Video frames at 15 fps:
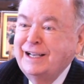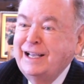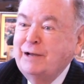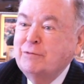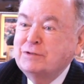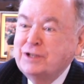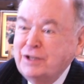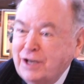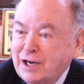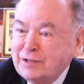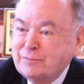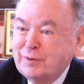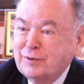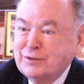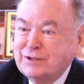He was a
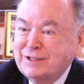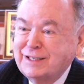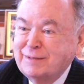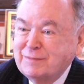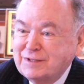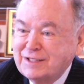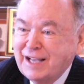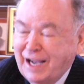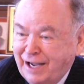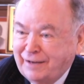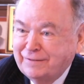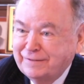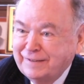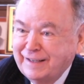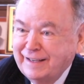young person
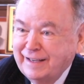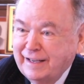himself,